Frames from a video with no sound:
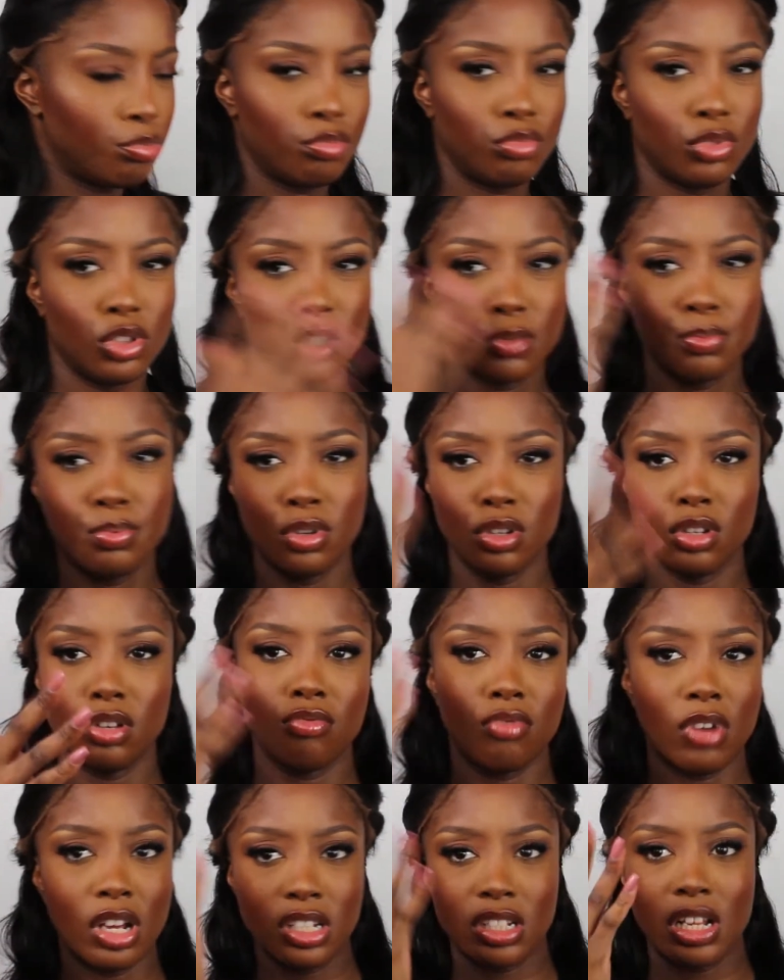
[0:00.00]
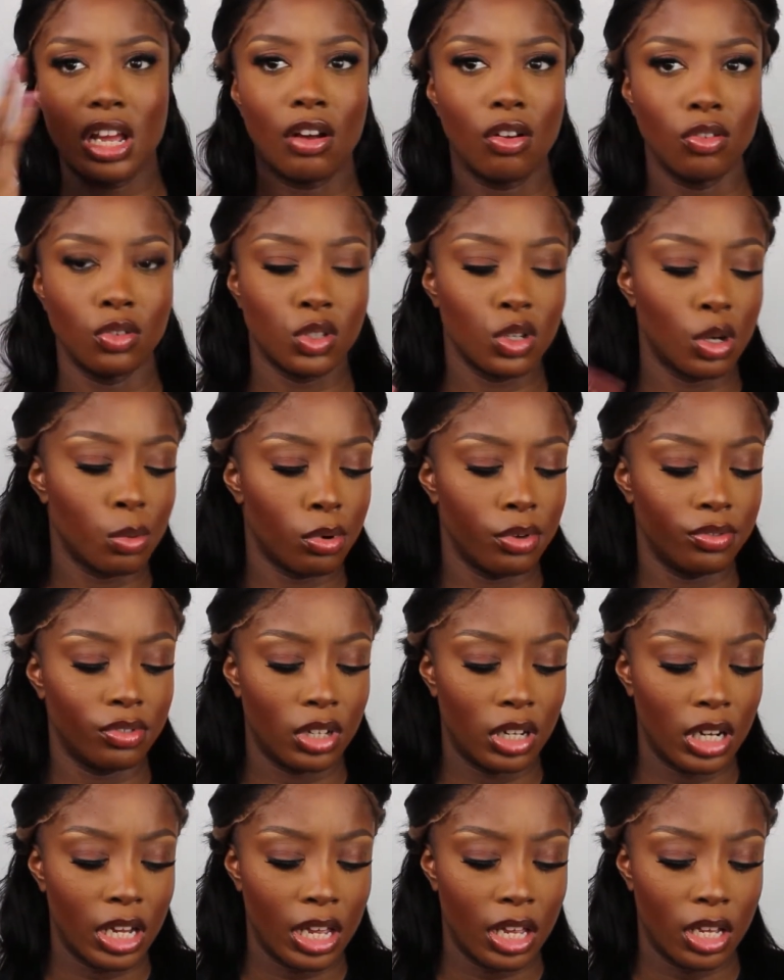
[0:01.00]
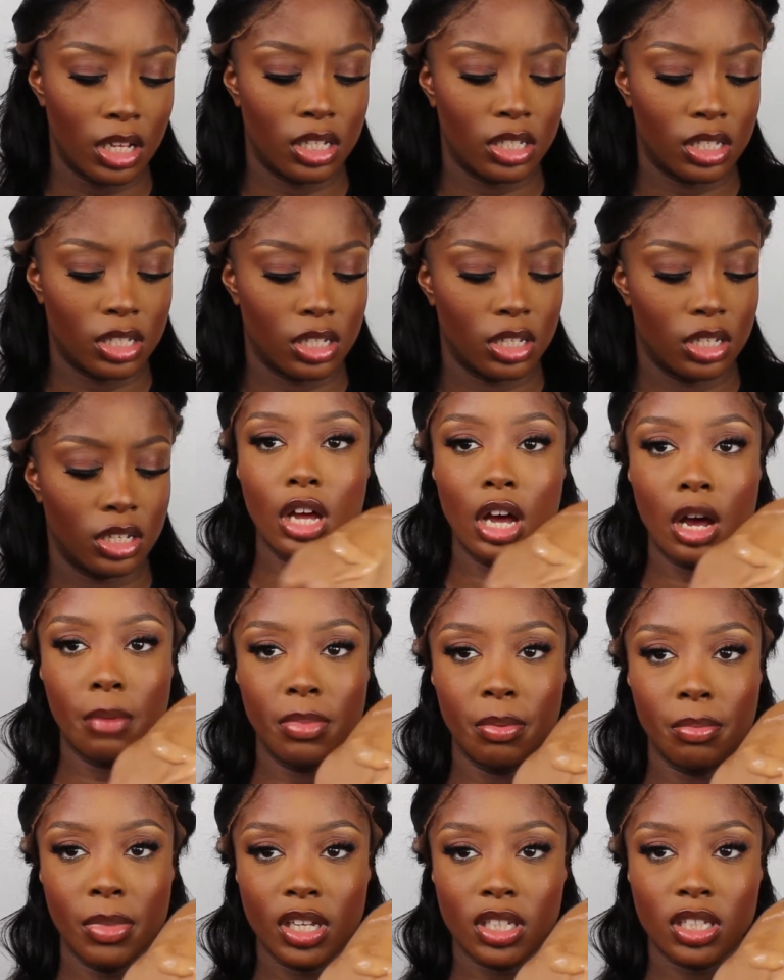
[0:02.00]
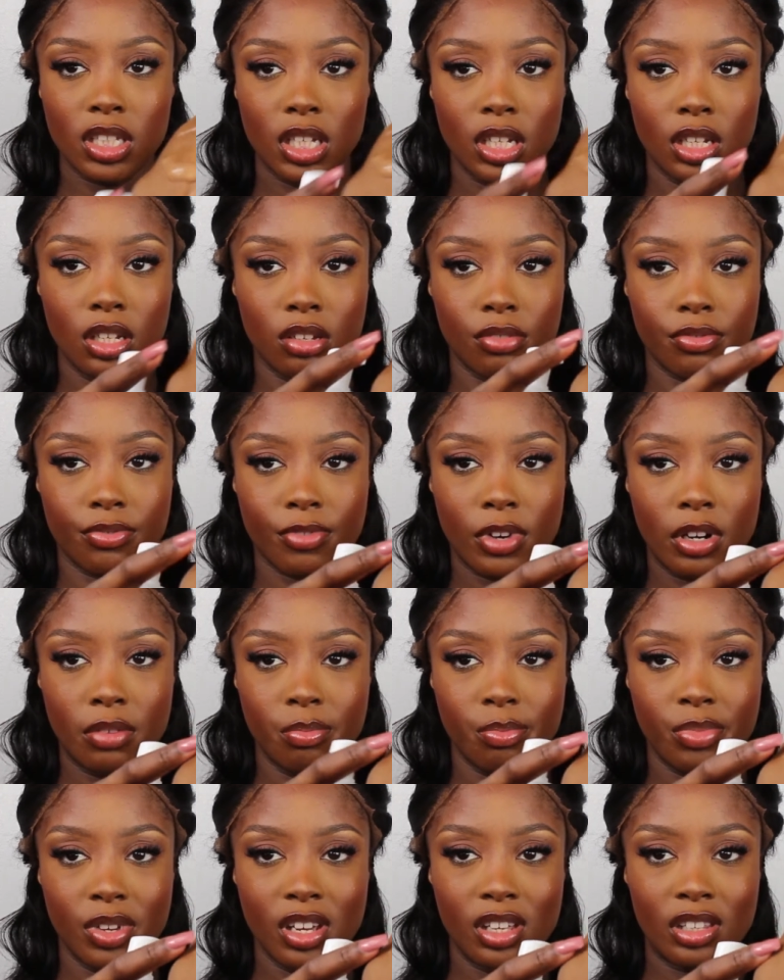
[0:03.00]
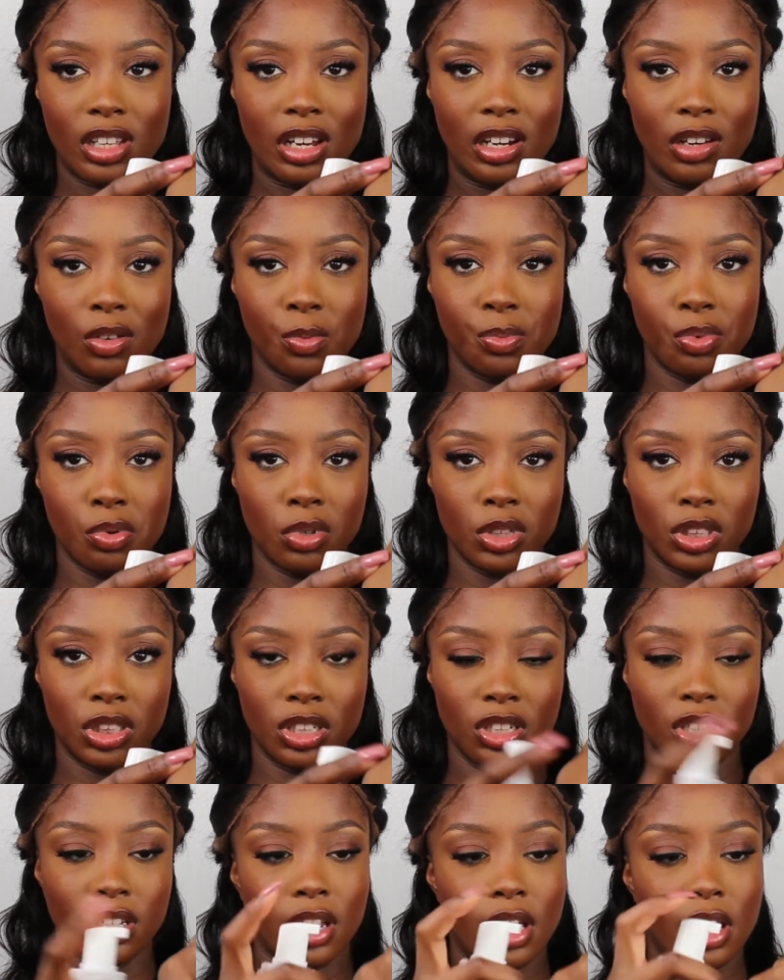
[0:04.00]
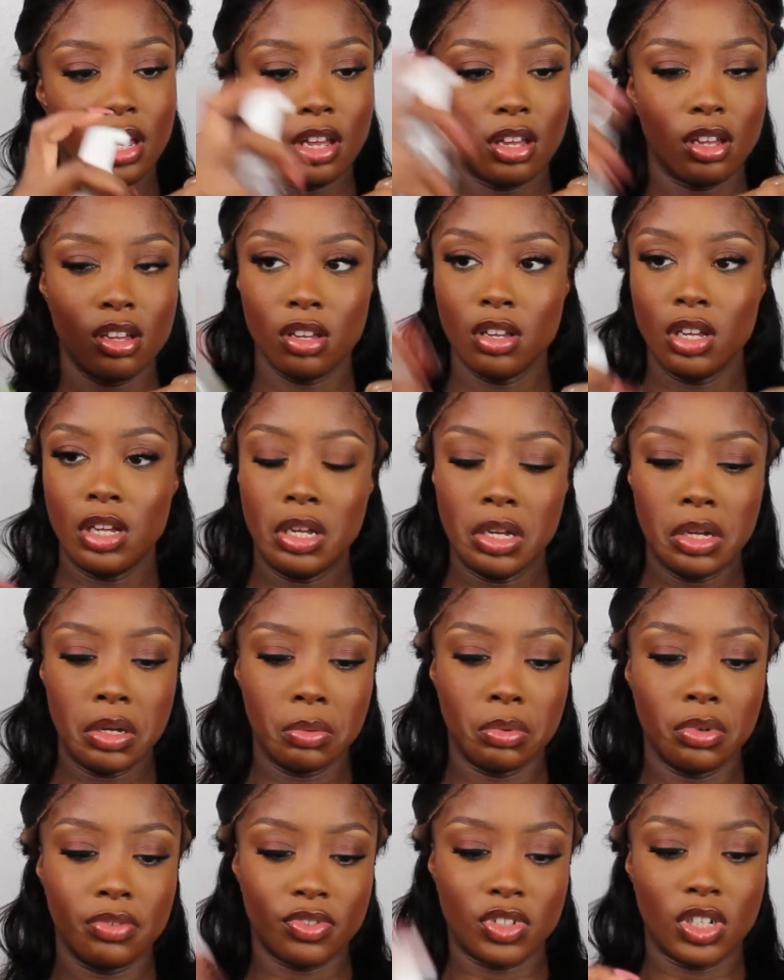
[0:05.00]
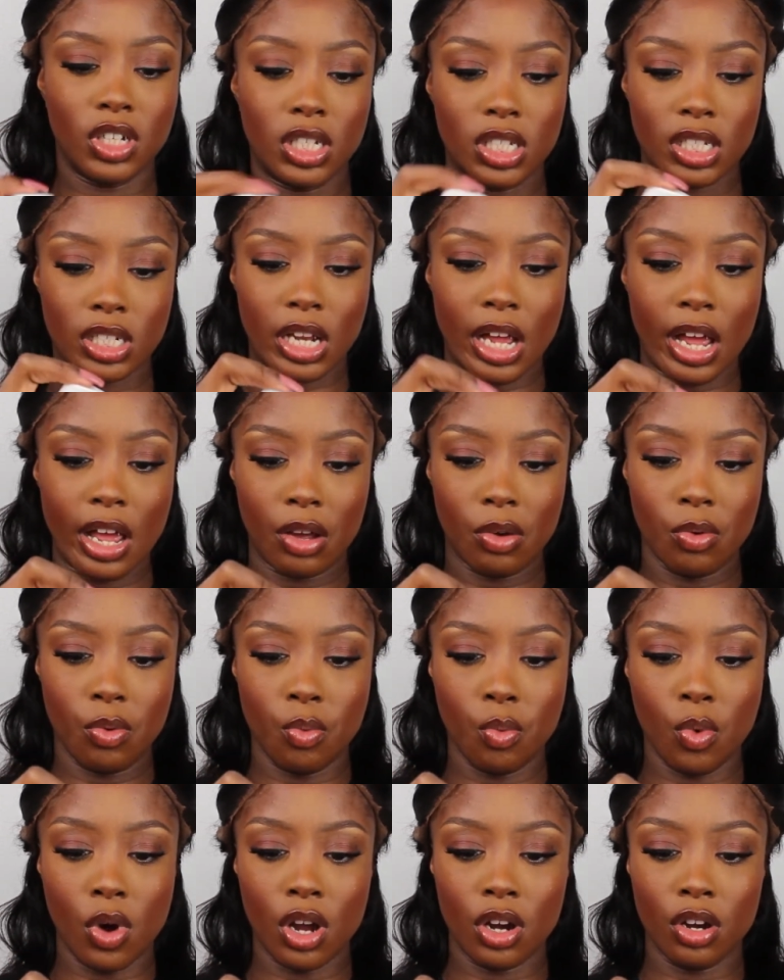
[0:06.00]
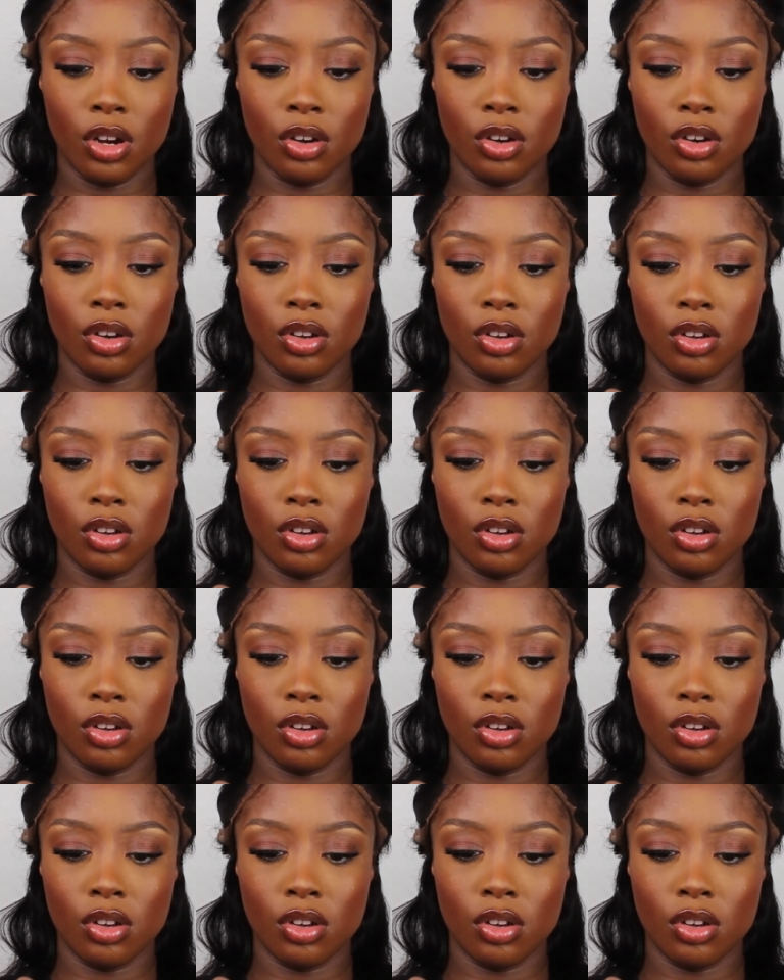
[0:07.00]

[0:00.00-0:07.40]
just put the rest like on top of the lace. I'll be mixing the front bit, that little portion there, with just like one